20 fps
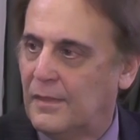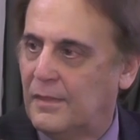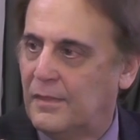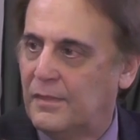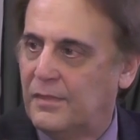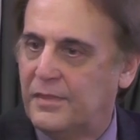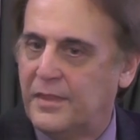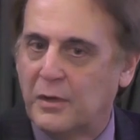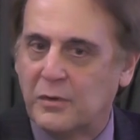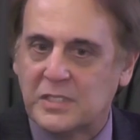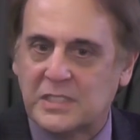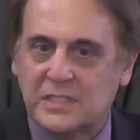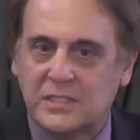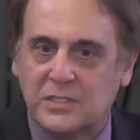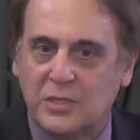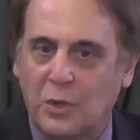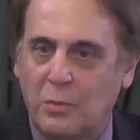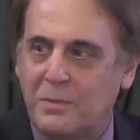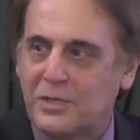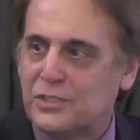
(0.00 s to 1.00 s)
there was
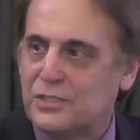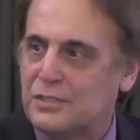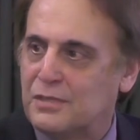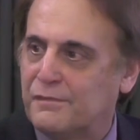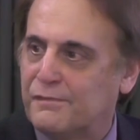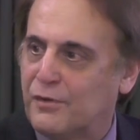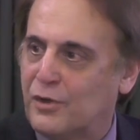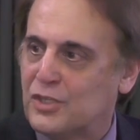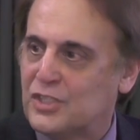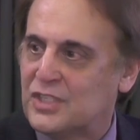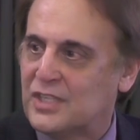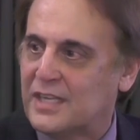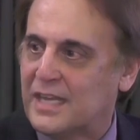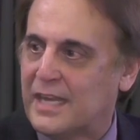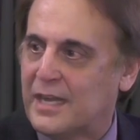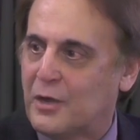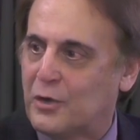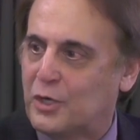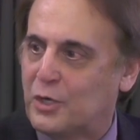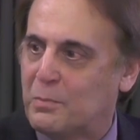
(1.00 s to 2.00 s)
so much diversity
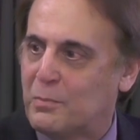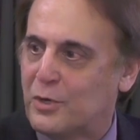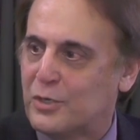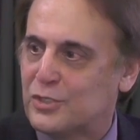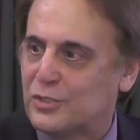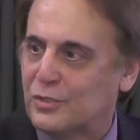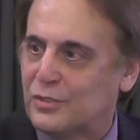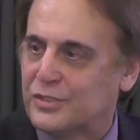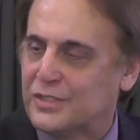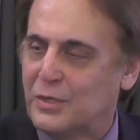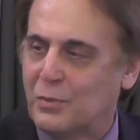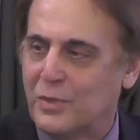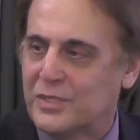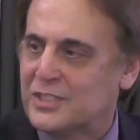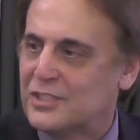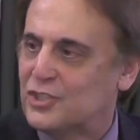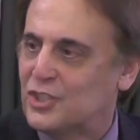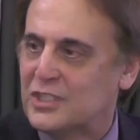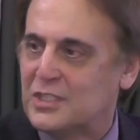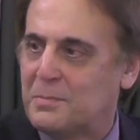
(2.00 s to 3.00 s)
in our commercials. It
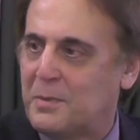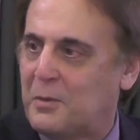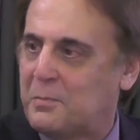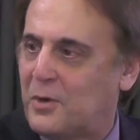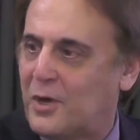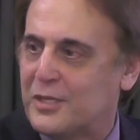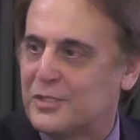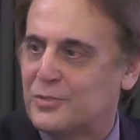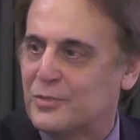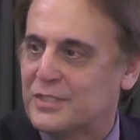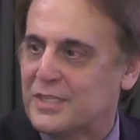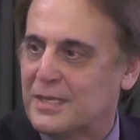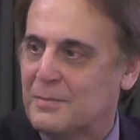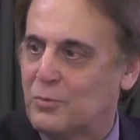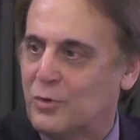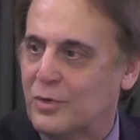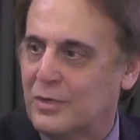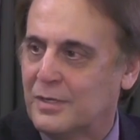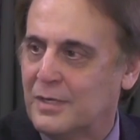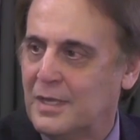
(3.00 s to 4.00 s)
wasn't just about party stores
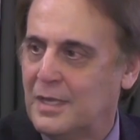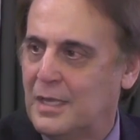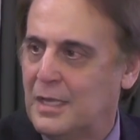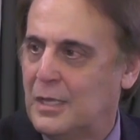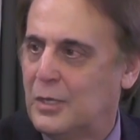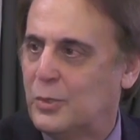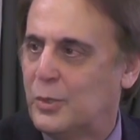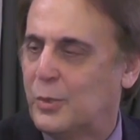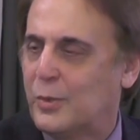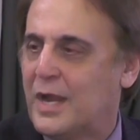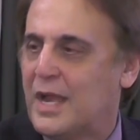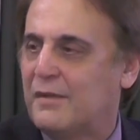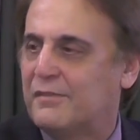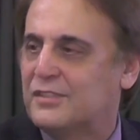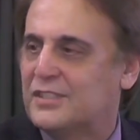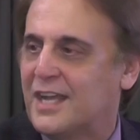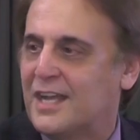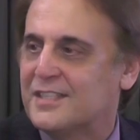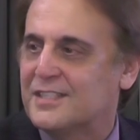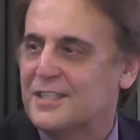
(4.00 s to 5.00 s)
anymore. We were
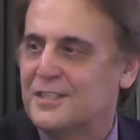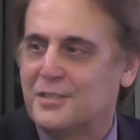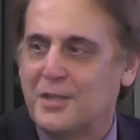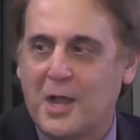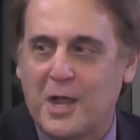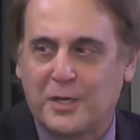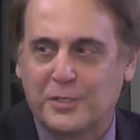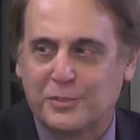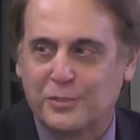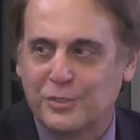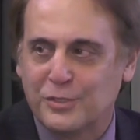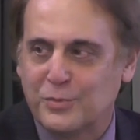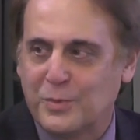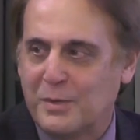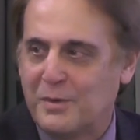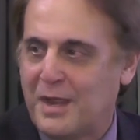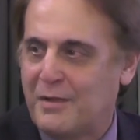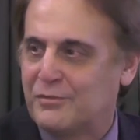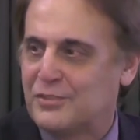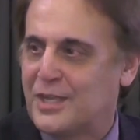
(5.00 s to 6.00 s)
advertising doctors, we
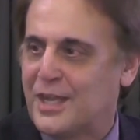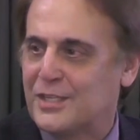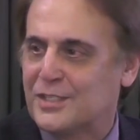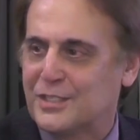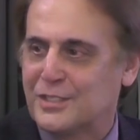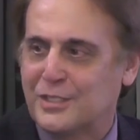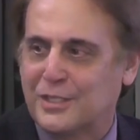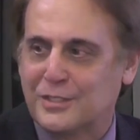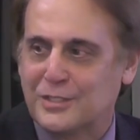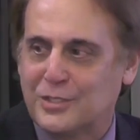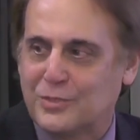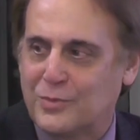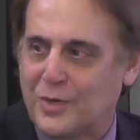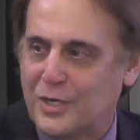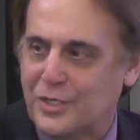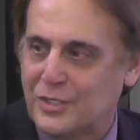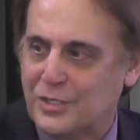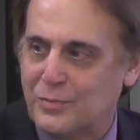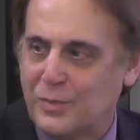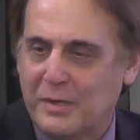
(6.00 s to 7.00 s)
were advertising
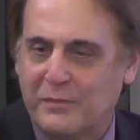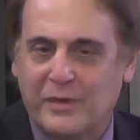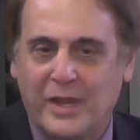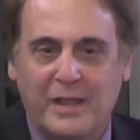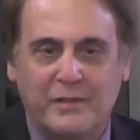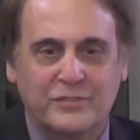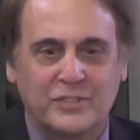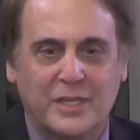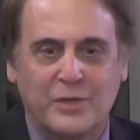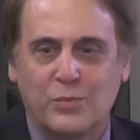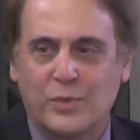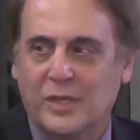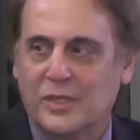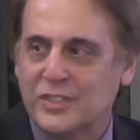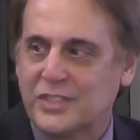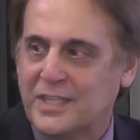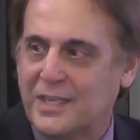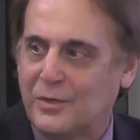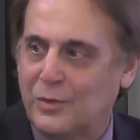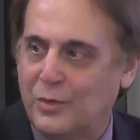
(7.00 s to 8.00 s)
construction, we were advertising real
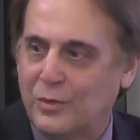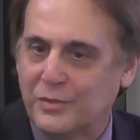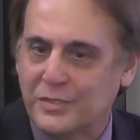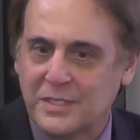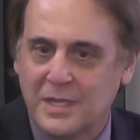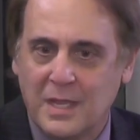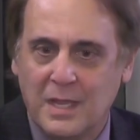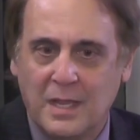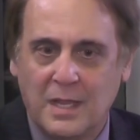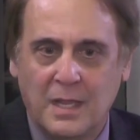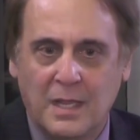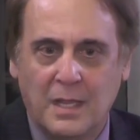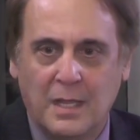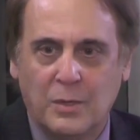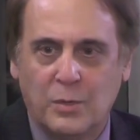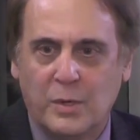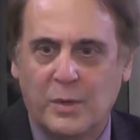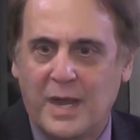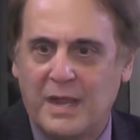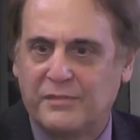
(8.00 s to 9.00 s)
estate holders,
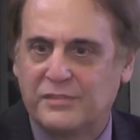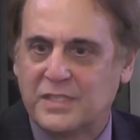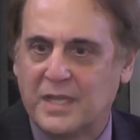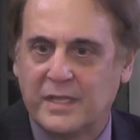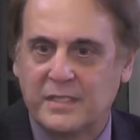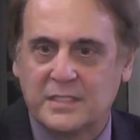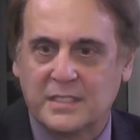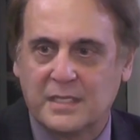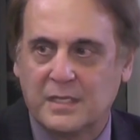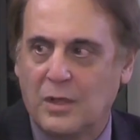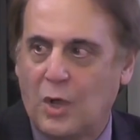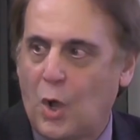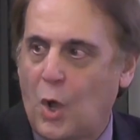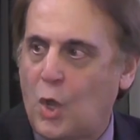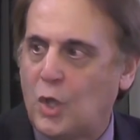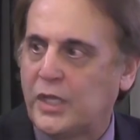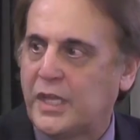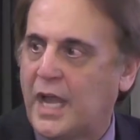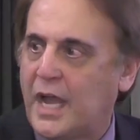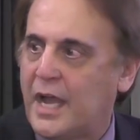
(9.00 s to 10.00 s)
we were advertising
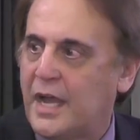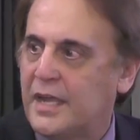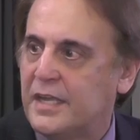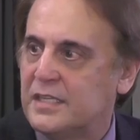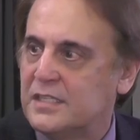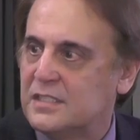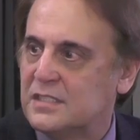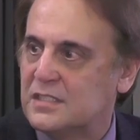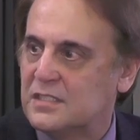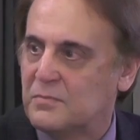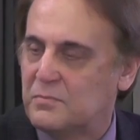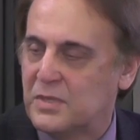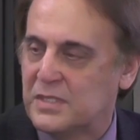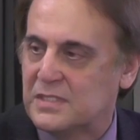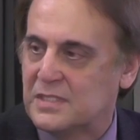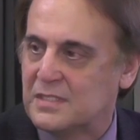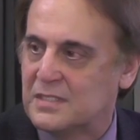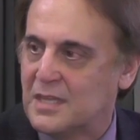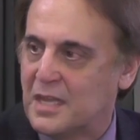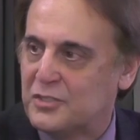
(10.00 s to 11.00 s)
all kinds of
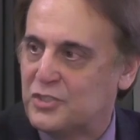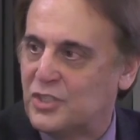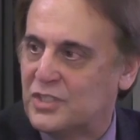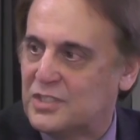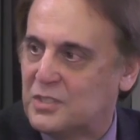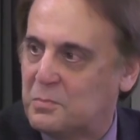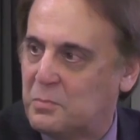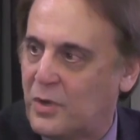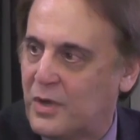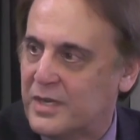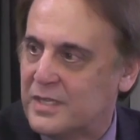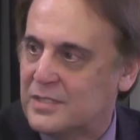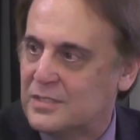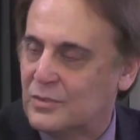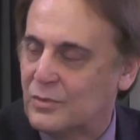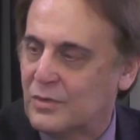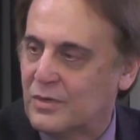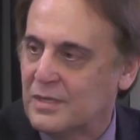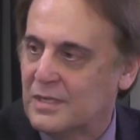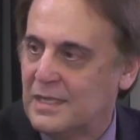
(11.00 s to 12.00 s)
business, not just a party
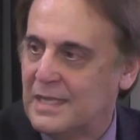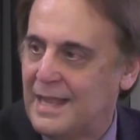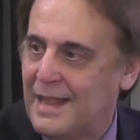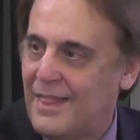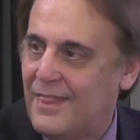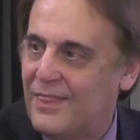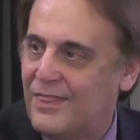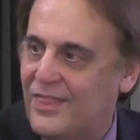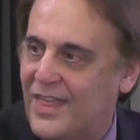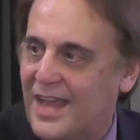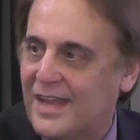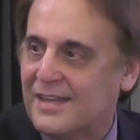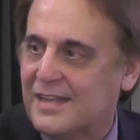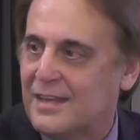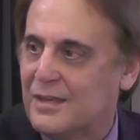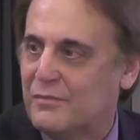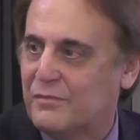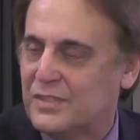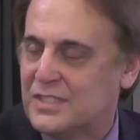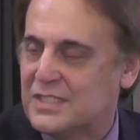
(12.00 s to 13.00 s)
store. That in
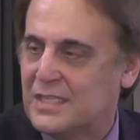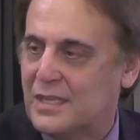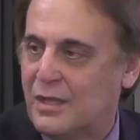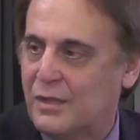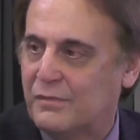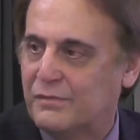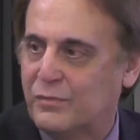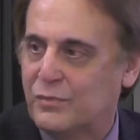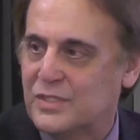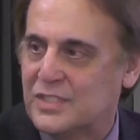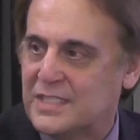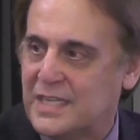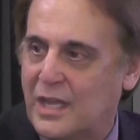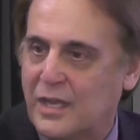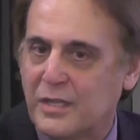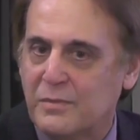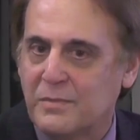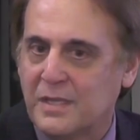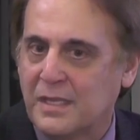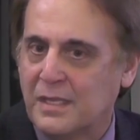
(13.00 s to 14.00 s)
of itself was
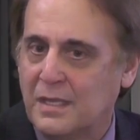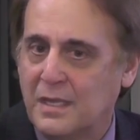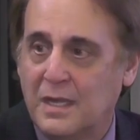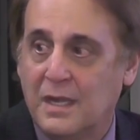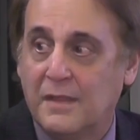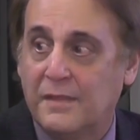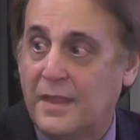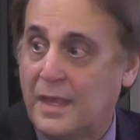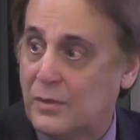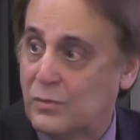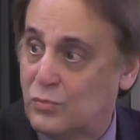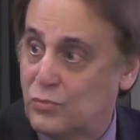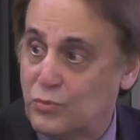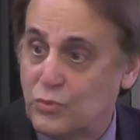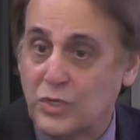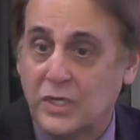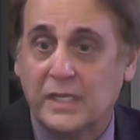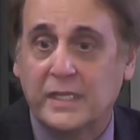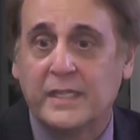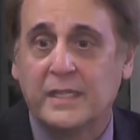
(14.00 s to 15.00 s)
telling me that
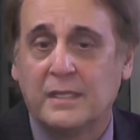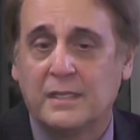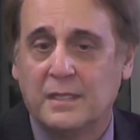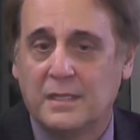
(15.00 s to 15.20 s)
really